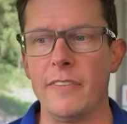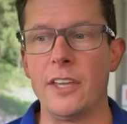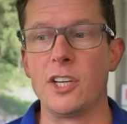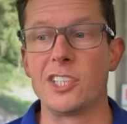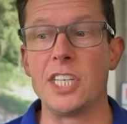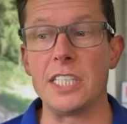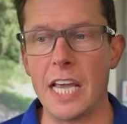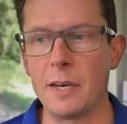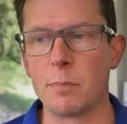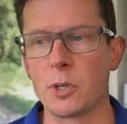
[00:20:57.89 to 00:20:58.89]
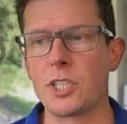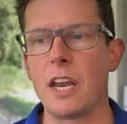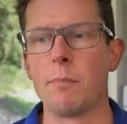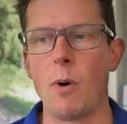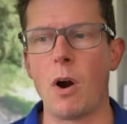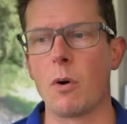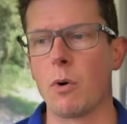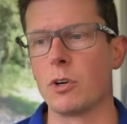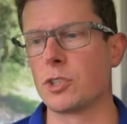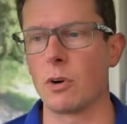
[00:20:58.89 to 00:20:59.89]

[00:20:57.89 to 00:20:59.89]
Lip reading: And then you can see 10% of borrowers